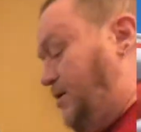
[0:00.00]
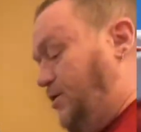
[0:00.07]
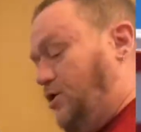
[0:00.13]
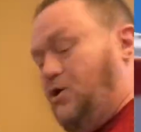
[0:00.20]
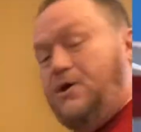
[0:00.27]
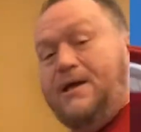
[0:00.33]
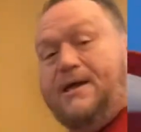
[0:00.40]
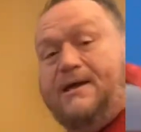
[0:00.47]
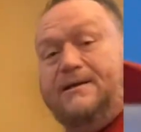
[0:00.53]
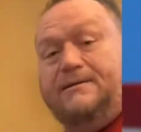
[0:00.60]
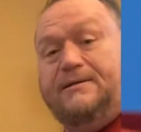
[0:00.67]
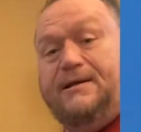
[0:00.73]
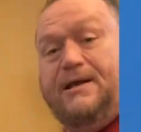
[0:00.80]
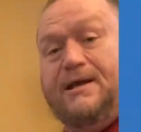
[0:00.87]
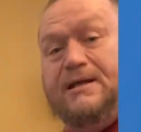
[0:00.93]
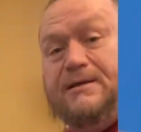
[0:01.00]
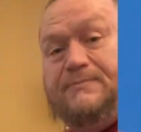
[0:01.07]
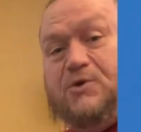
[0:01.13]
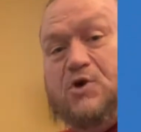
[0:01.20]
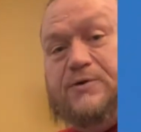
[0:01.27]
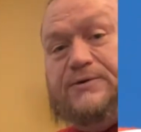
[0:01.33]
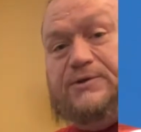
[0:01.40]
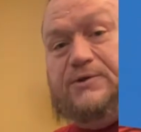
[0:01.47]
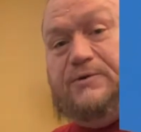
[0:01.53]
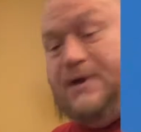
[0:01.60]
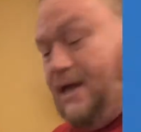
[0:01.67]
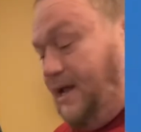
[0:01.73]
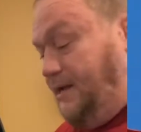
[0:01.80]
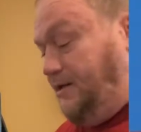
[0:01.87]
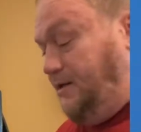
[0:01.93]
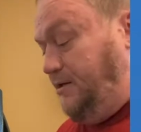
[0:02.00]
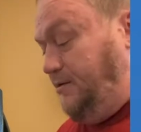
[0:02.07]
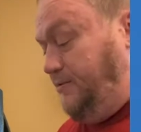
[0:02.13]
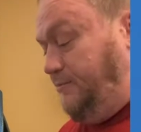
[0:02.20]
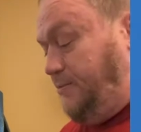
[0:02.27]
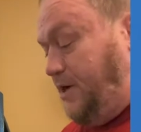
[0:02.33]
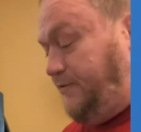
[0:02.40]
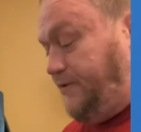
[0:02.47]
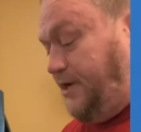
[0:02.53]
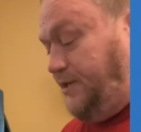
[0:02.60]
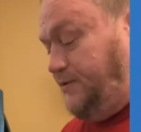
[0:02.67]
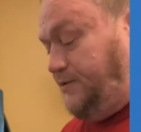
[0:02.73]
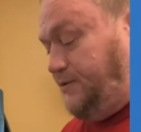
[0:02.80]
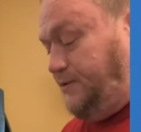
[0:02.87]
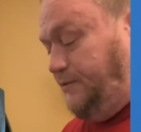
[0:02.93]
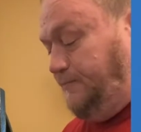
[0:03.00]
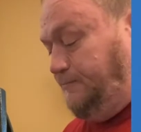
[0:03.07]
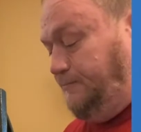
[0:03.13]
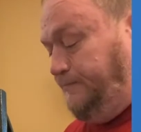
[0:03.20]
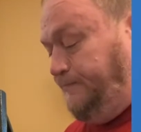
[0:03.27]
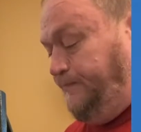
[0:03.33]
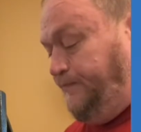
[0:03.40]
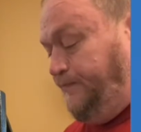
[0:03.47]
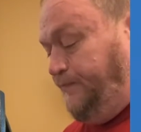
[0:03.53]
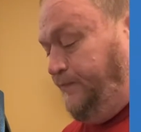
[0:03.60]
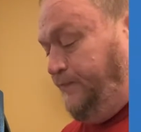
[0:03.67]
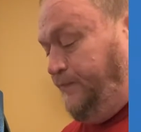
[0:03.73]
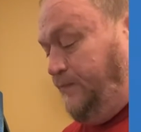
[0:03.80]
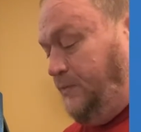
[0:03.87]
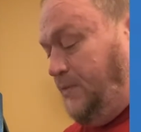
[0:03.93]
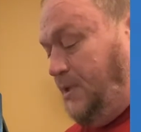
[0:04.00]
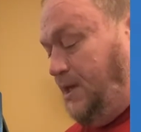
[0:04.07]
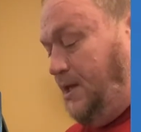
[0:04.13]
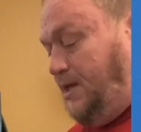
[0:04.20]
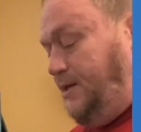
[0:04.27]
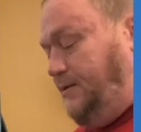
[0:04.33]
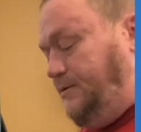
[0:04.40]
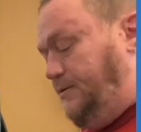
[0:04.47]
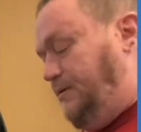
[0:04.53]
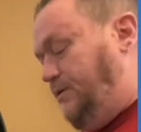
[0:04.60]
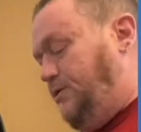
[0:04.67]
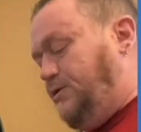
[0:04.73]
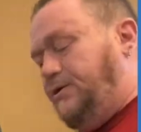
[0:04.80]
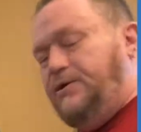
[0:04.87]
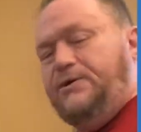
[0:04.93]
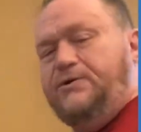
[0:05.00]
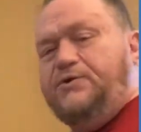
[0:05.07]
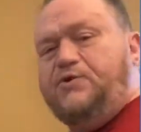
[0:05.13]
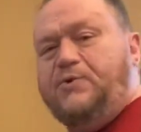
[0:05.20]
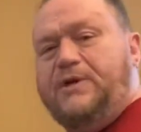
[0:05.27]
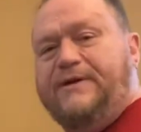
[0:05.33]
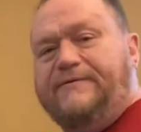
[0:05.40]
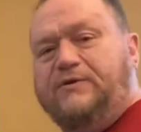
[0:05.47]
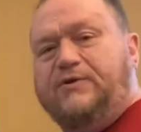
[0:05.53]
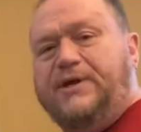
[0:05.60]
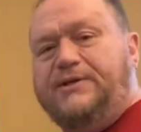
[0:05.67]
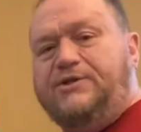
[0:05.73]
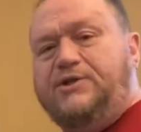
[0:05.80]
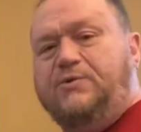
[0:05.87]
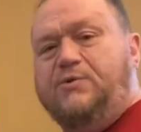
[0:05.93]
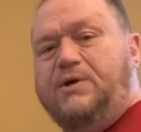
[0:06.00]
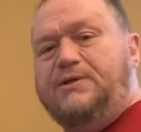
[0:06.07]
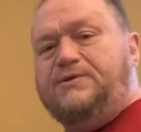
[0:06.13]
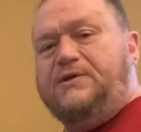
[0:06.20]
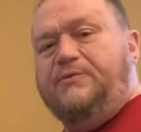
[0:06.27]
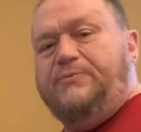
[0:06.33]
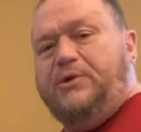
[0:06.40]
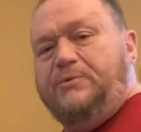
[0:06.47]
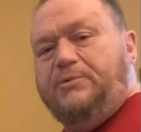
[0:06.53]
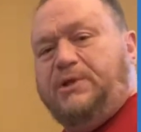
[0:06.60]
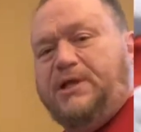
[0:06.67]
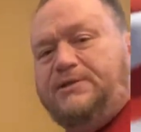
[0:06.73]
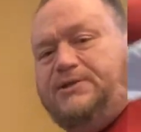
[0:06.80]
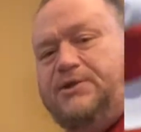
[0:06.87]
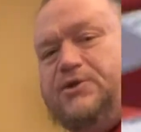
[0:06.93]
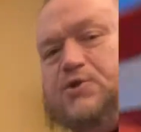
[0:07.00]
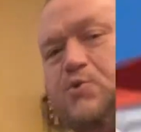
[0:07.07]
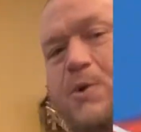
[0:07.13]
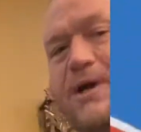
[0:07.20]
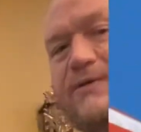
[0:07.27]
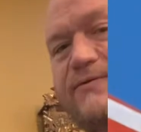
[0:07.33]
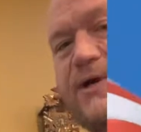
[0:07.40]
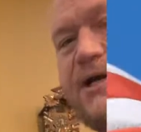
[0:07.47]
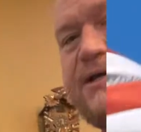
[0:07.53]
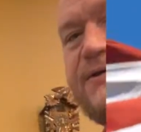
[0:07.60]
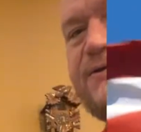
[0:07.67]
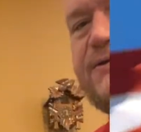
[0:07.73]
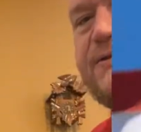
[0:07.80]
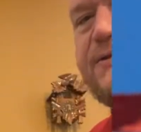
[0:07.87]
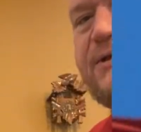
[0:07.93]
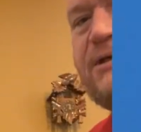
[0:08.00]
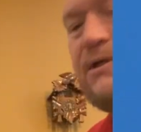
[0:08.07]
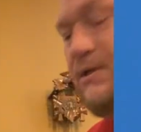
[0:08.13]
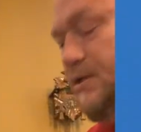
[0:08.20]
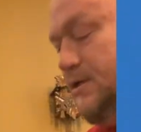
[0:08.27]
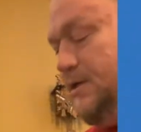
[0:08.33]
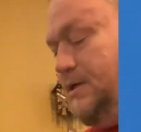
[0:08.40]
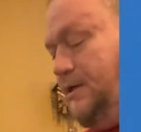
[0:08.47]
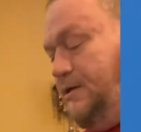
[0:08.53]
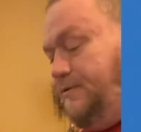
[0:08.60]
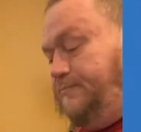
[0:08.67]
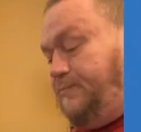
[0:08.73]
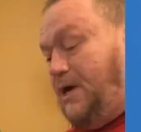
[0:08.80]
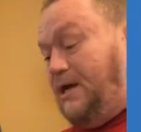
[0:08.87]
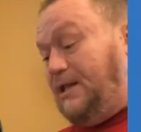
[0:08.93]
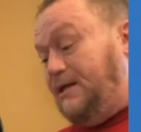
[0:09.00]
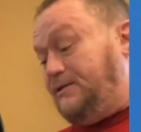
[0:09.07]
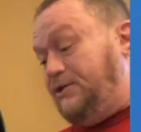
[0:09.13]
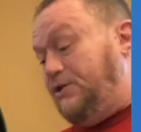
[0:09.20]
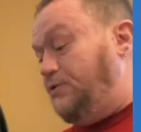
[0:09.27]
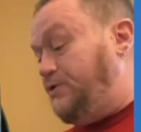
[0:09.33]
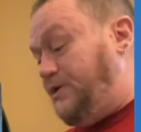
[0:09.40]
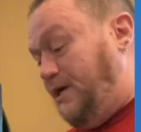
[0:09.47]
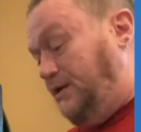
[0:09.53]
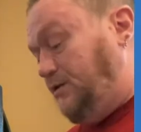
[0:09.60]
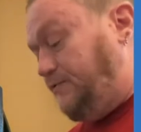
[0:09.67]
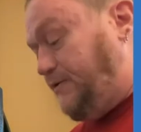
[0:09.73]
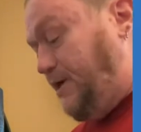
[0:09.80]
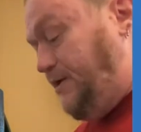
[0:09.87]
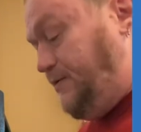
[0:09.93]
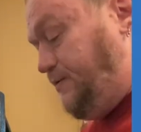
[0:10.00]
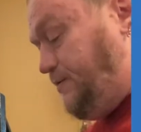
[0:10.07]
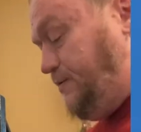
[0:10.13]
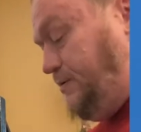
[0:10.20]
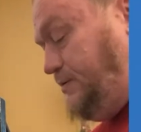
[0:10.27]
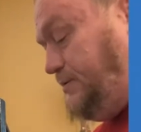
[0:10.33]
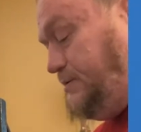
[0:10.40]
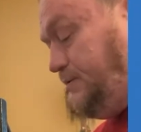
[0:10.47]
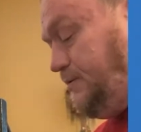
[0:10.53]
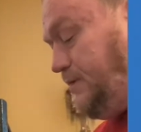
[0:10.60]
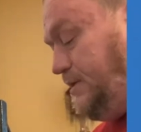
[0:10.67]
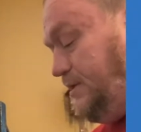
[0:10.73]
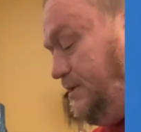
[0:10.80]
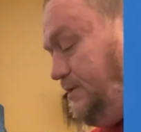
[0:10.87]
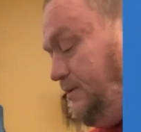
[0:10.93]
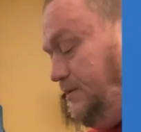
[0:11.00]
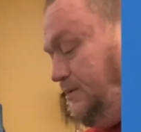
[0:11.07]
to go ahead and I'm going to add in my rice. And you can use whatever rice you want. Some people like to use white rice. I like to use yellow rice. Okay.